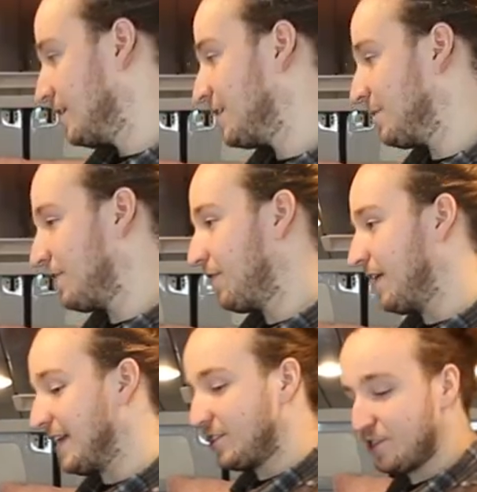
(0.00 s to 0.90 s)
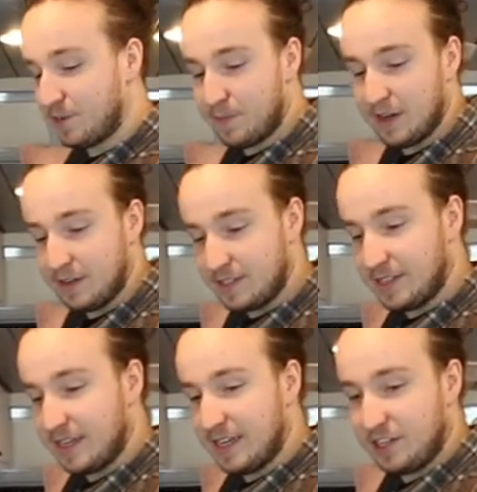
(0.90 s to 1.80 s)
Some of the fancier parts
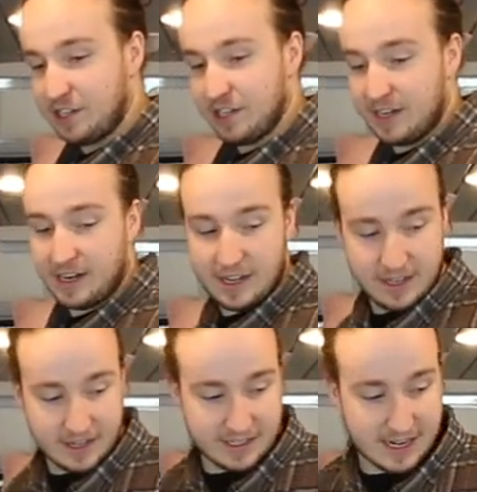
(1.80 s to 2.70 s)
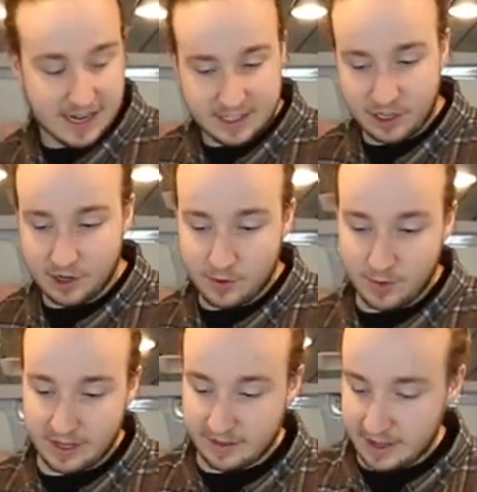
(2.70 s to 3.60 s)
of the kitchen, uh, they decided to go
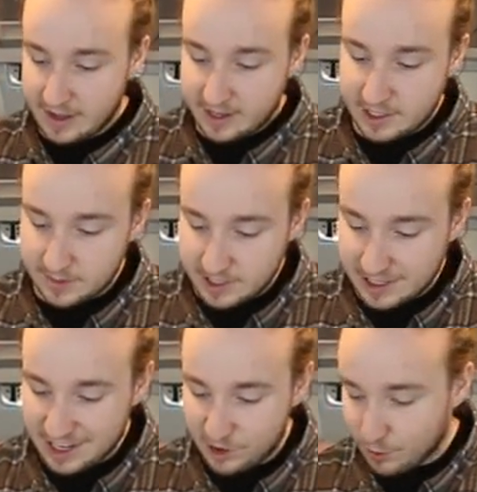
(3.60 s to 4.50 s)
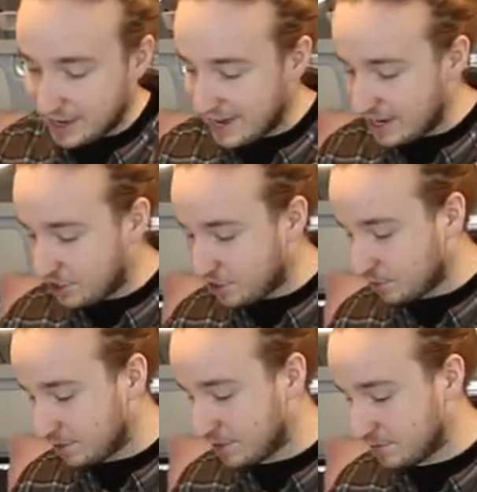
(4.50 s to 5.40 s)
with, it's almost like a
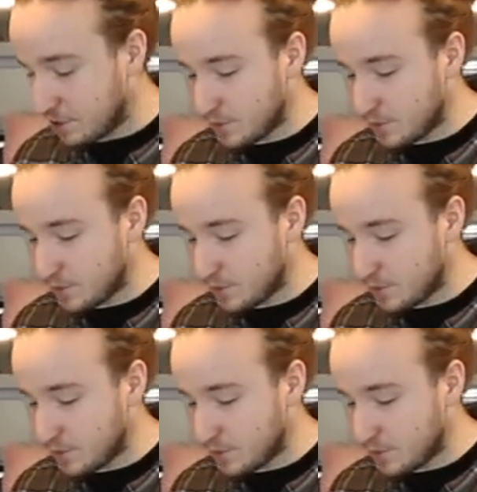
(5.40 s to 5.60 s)
grayish with some